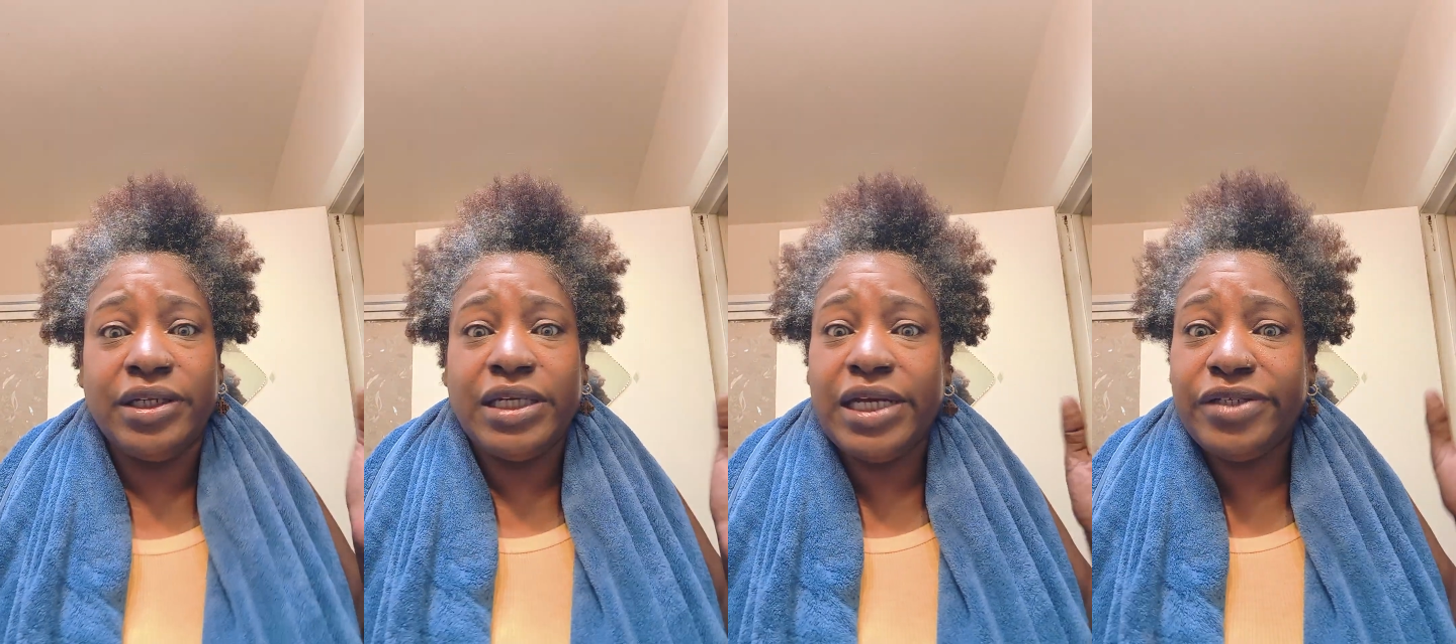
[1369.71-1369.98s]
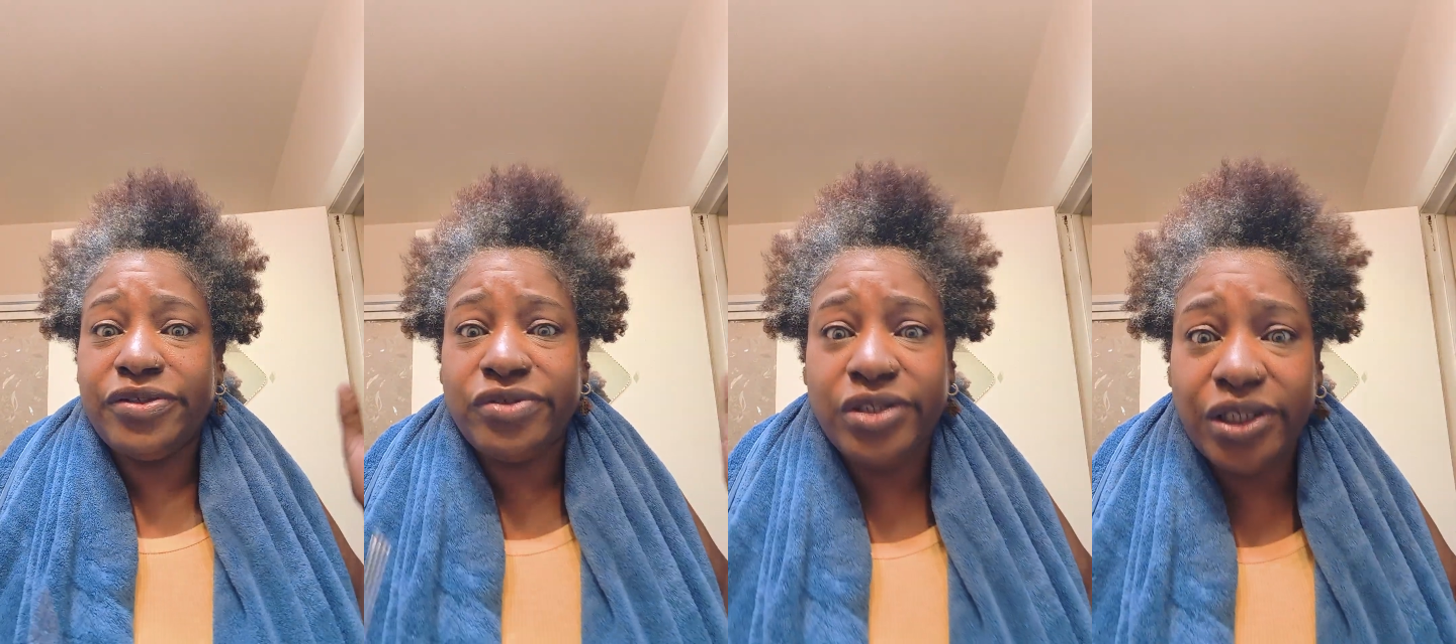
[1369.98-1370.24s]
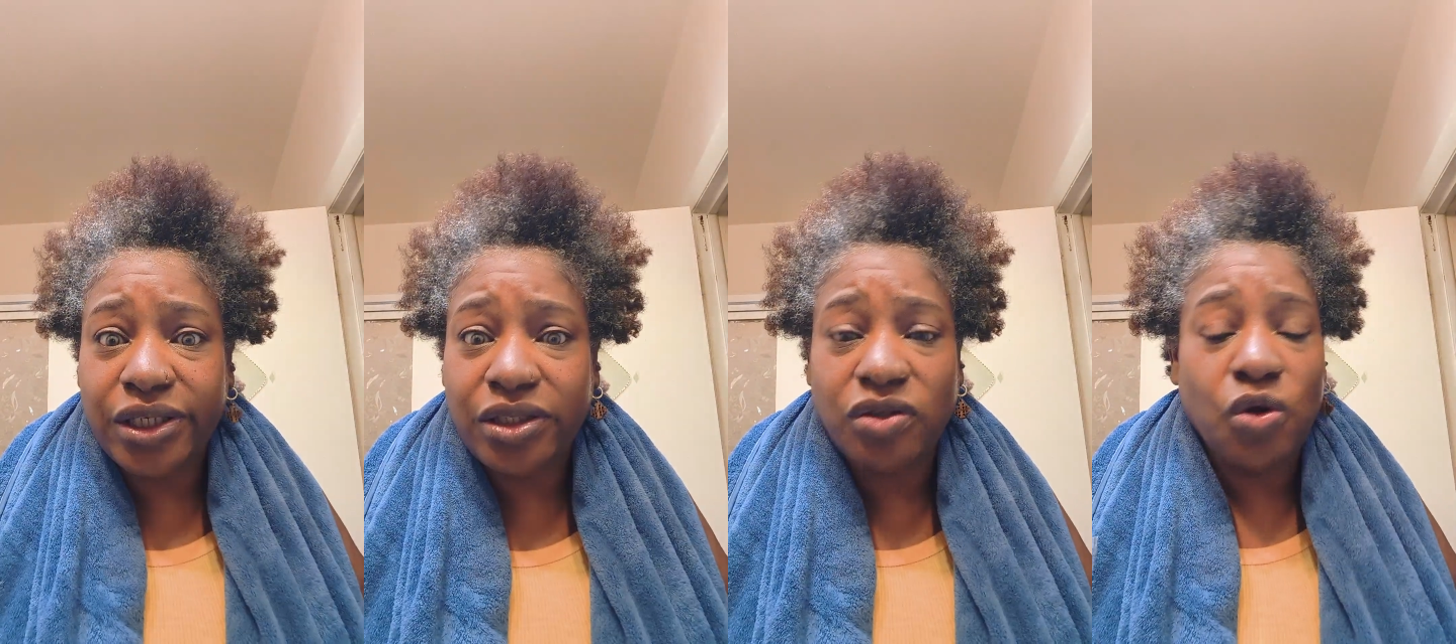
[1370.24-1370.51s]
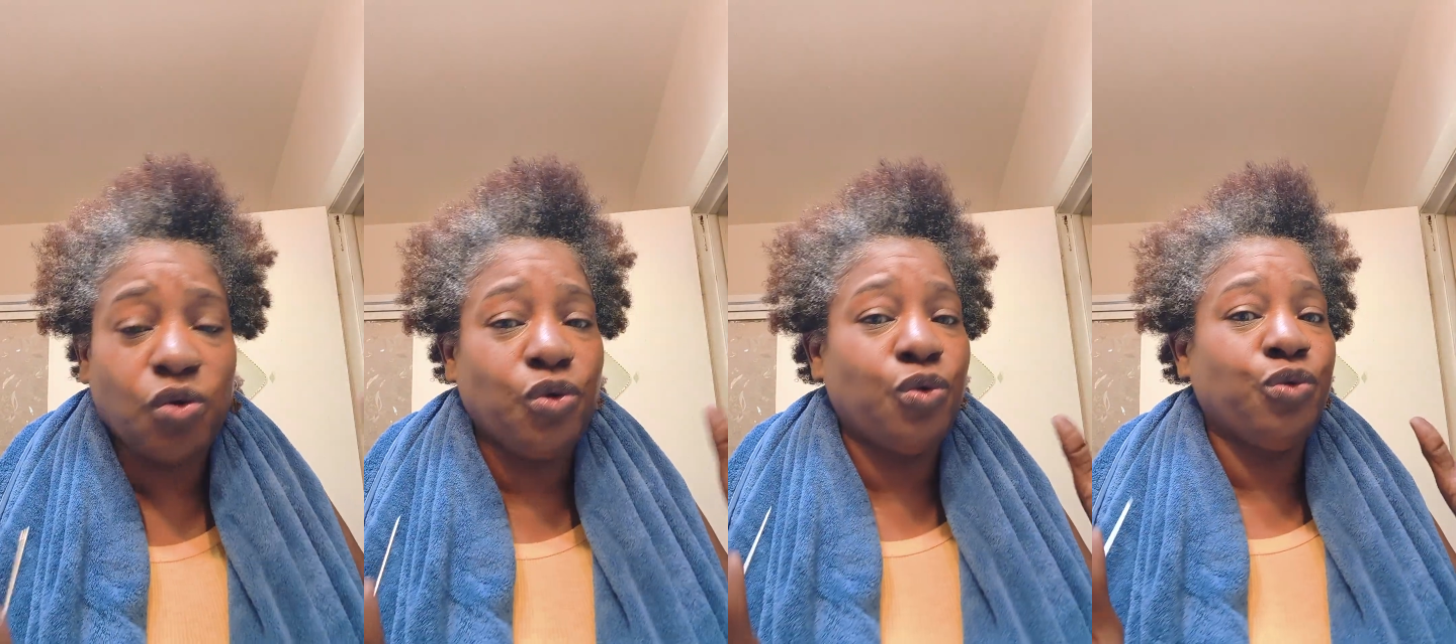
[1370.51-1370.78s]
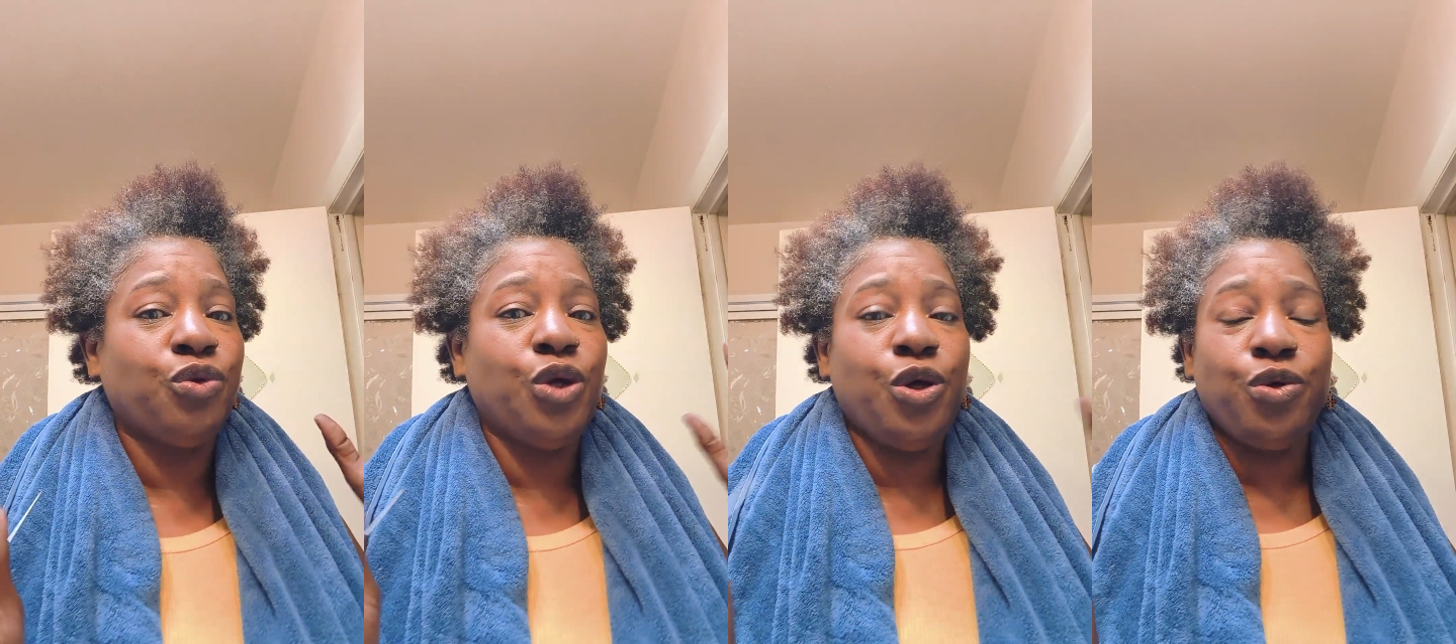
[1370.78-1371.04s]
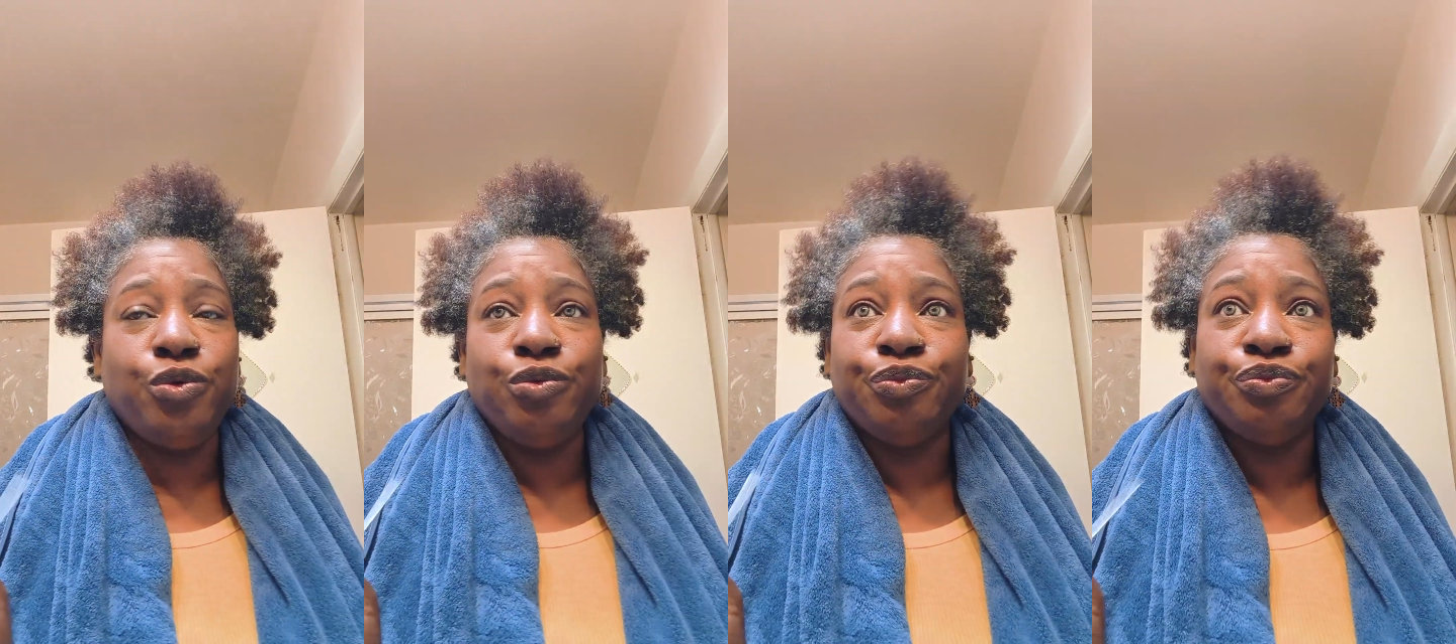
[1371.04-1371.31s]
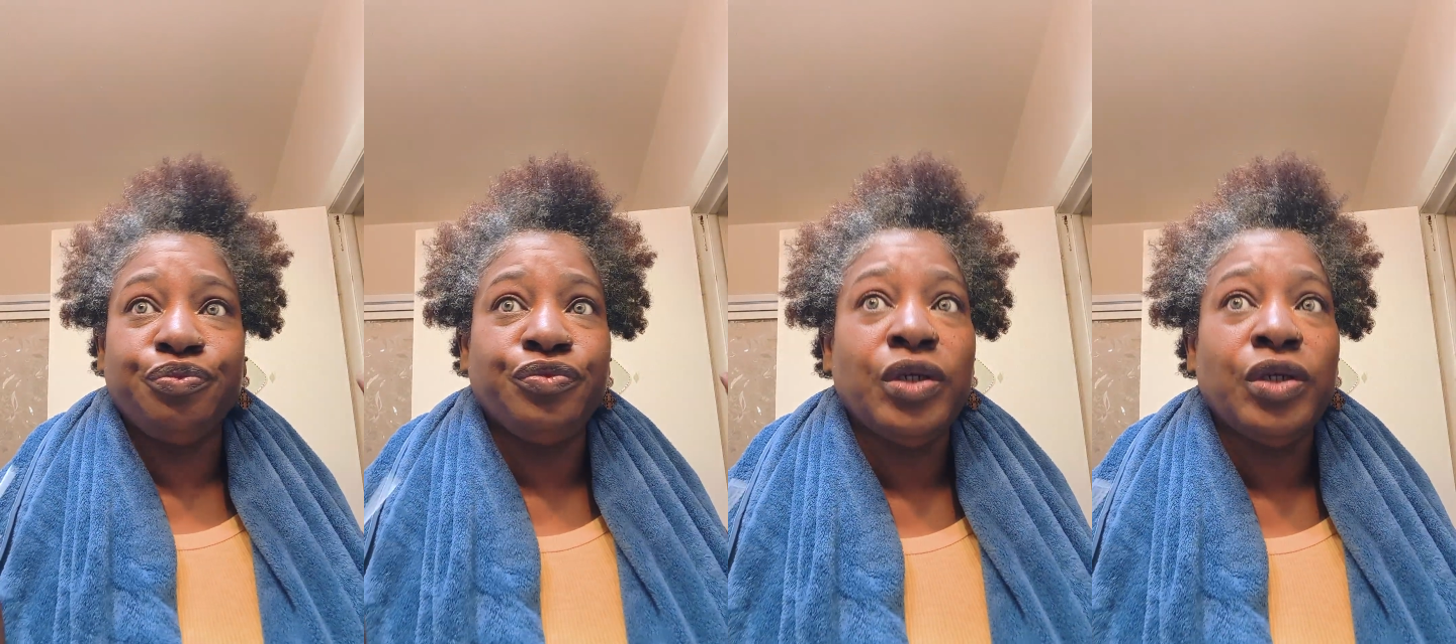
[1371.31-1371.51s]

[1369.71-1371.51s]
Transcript: and that's it. No.